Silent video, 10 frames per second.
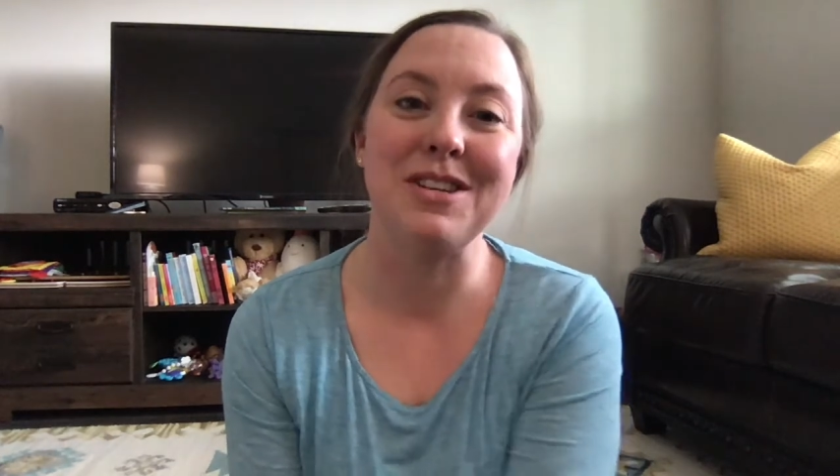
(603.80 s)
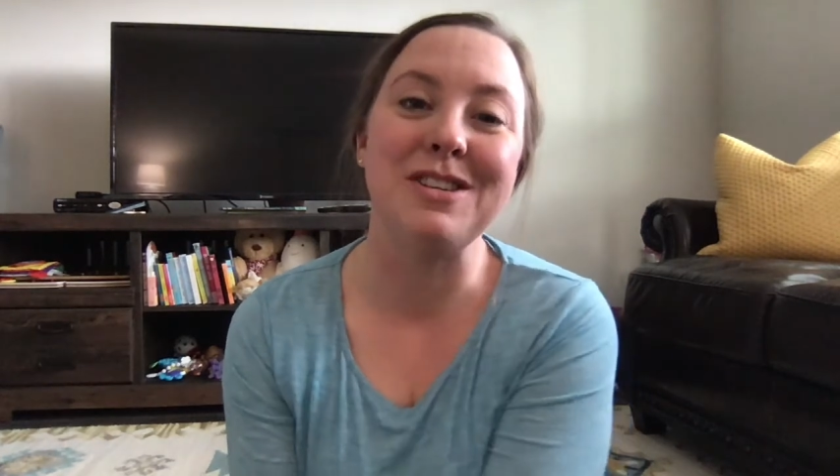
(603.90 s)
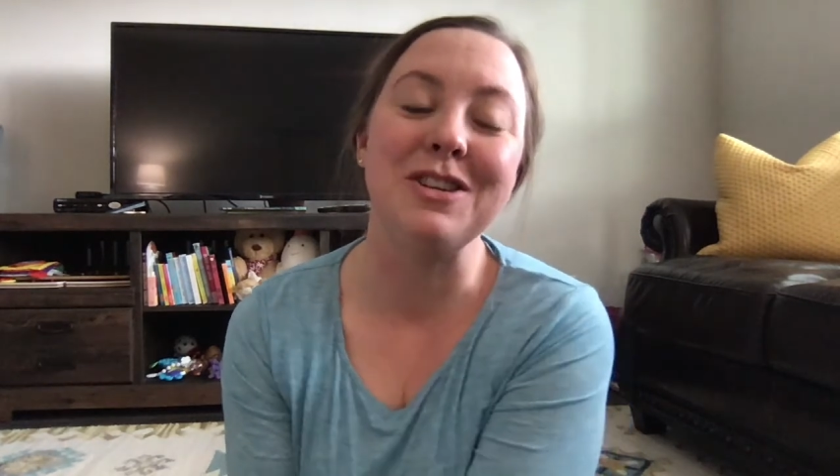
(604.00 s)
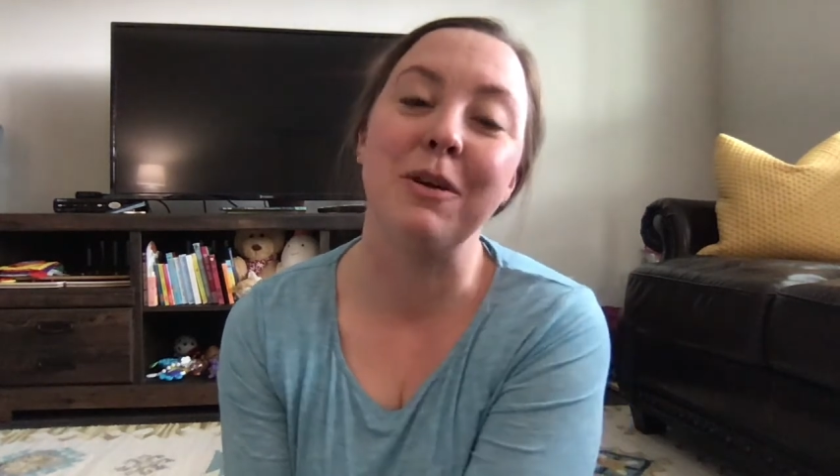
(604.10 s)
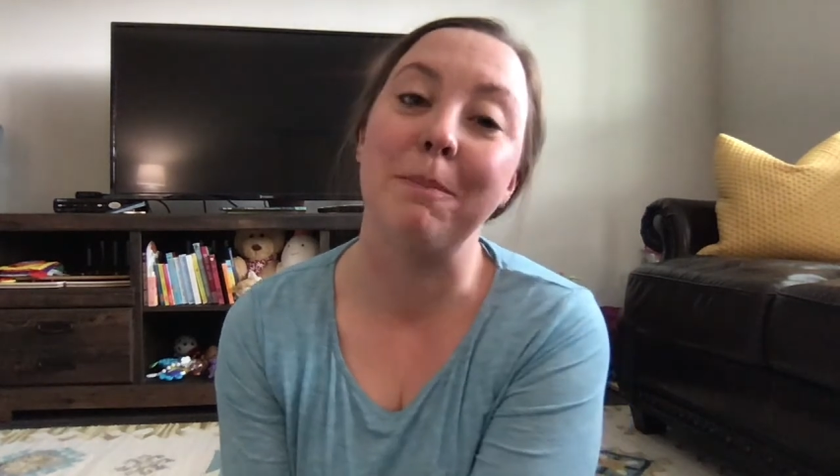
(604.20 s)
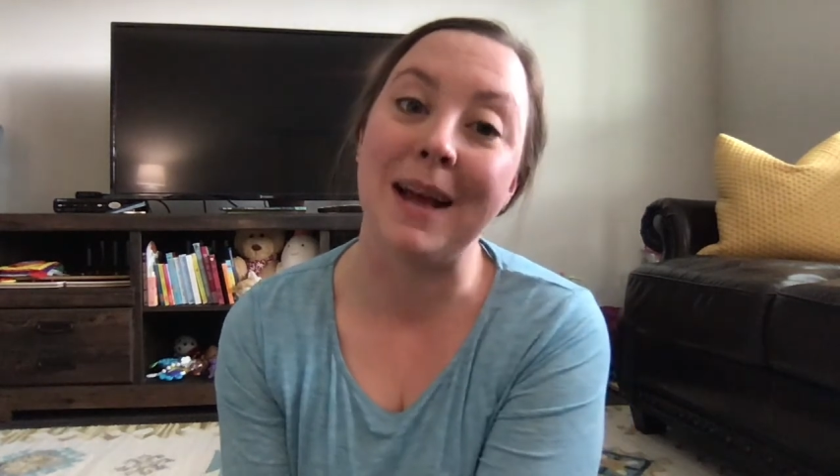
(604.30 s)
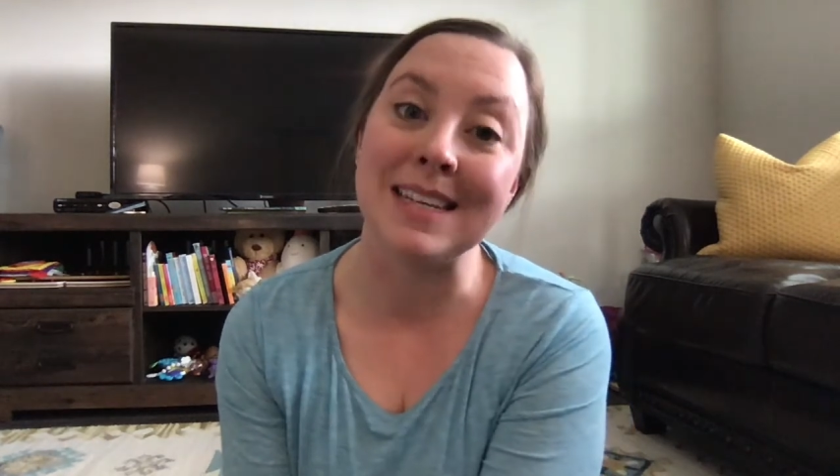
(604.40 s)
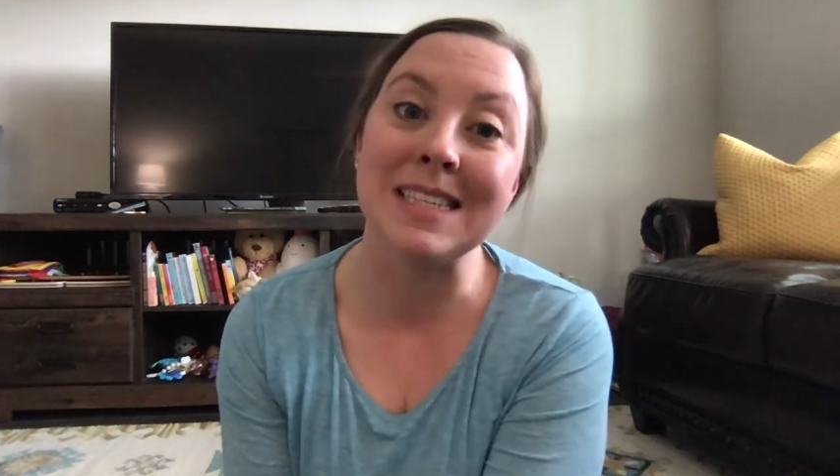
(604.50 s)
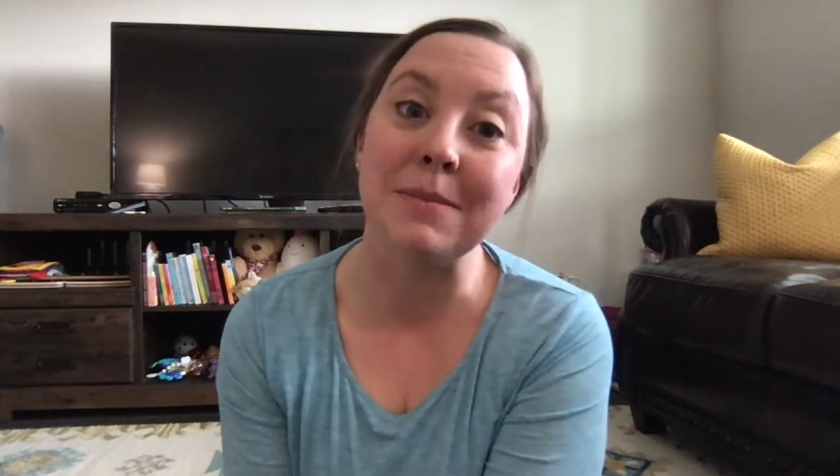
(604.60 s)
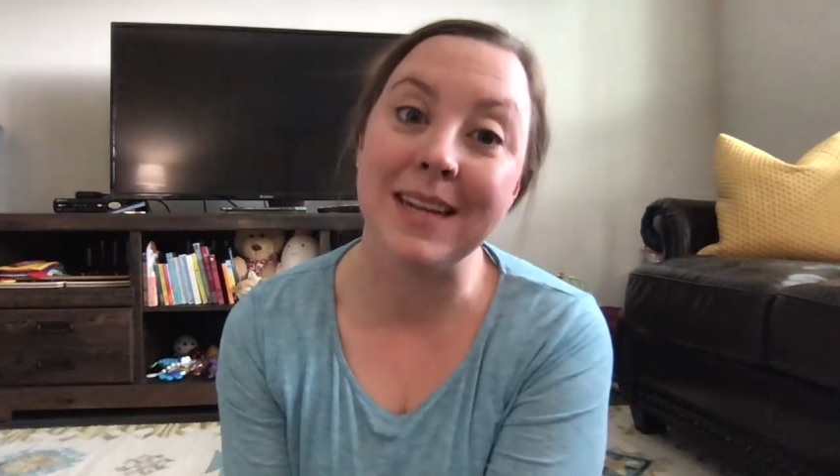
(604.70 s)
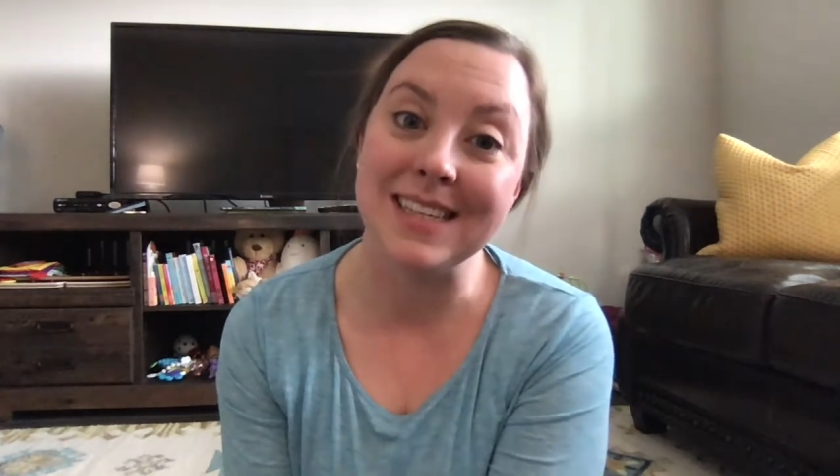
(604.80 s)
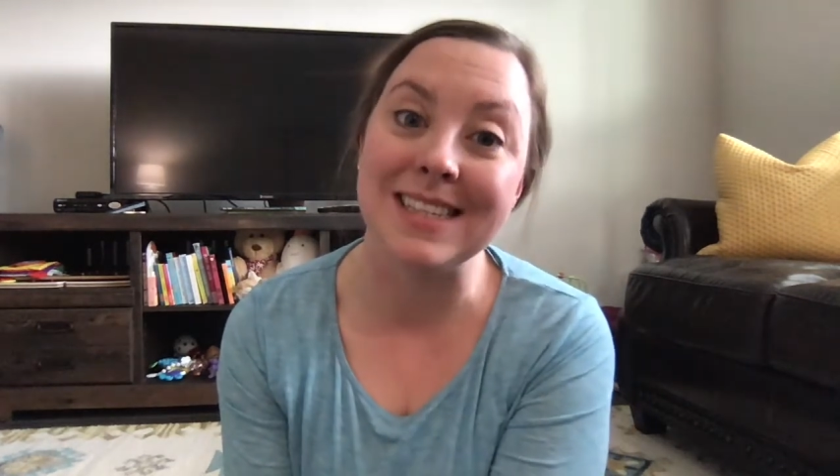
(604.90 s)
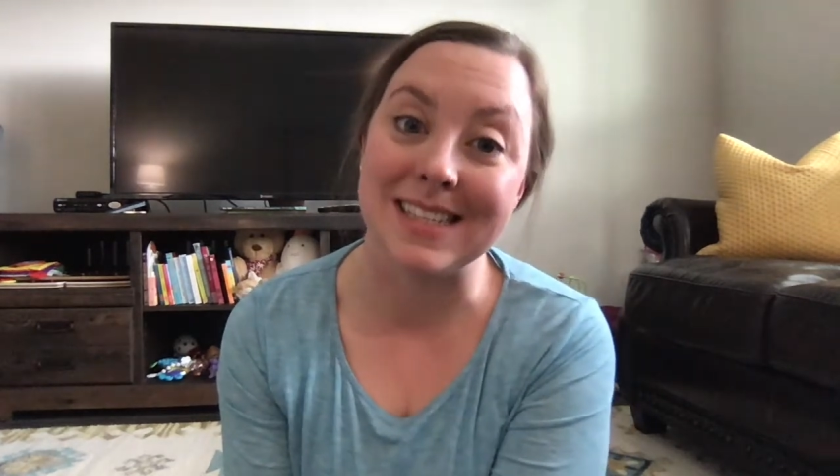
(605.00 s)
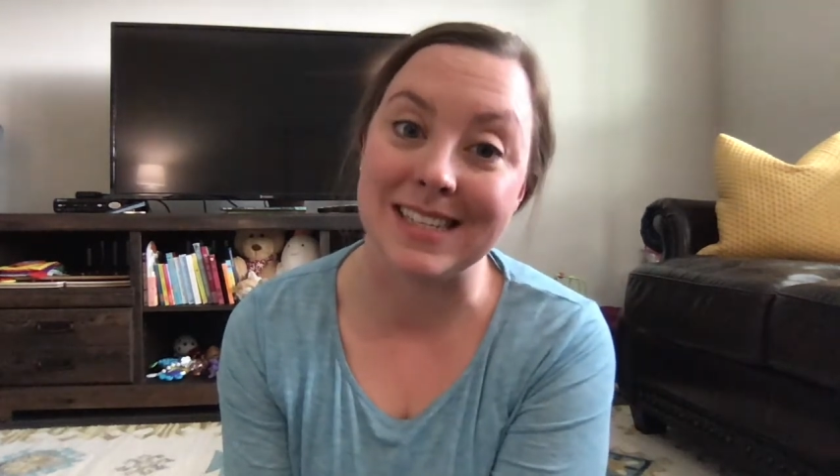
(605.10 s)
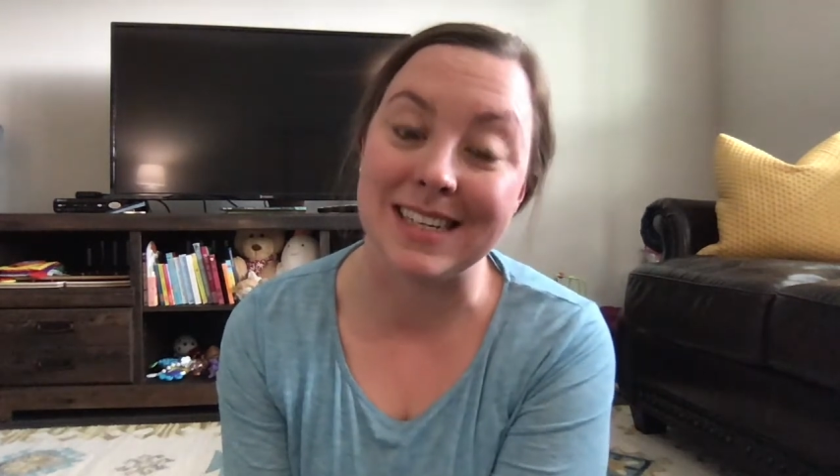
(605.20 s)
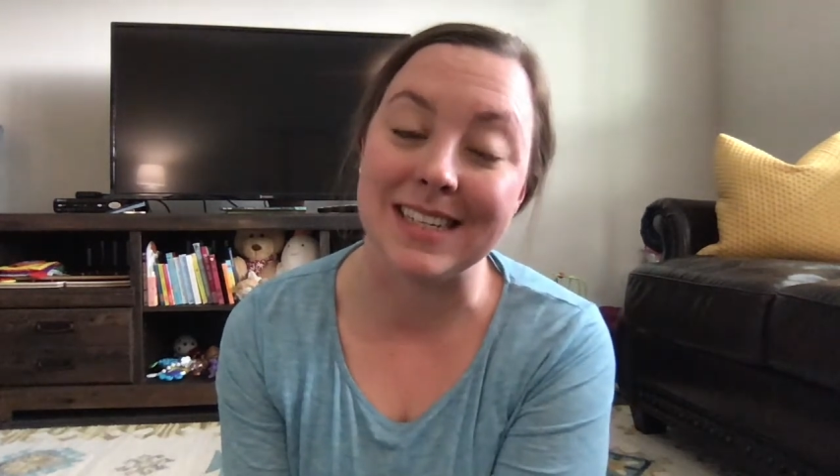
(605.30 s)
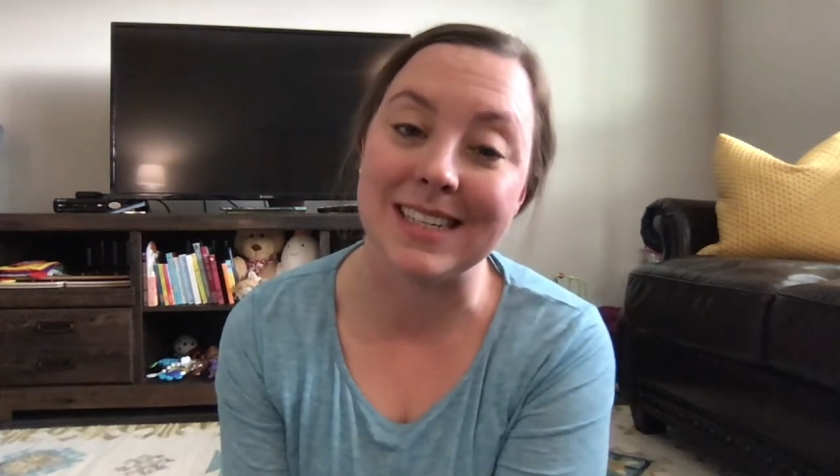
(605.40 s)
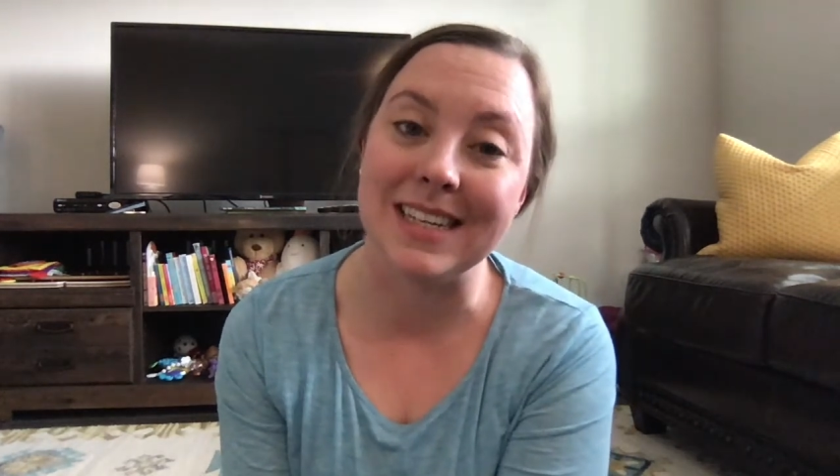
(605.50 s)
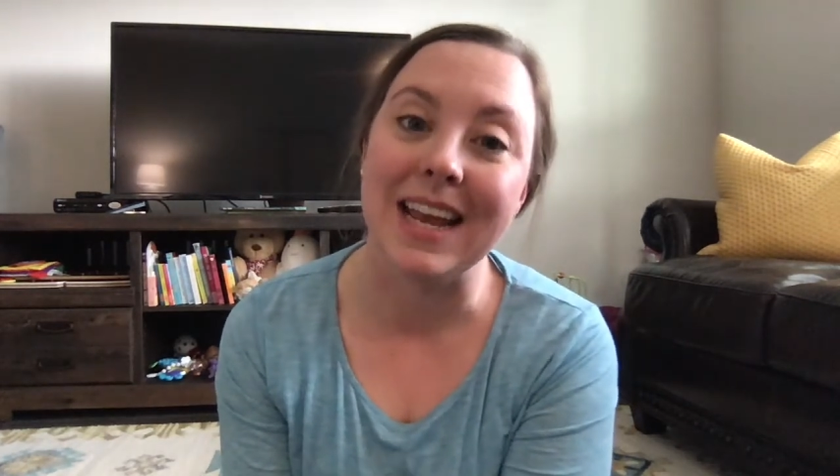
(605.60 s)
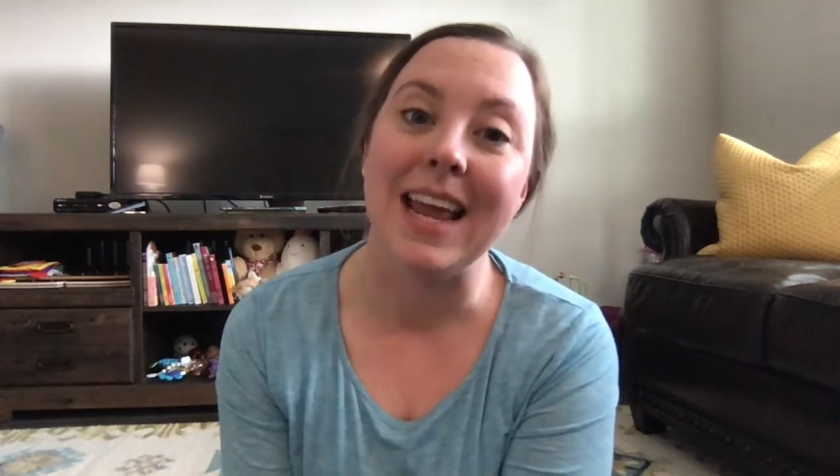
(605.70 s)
Do your best to be consistent,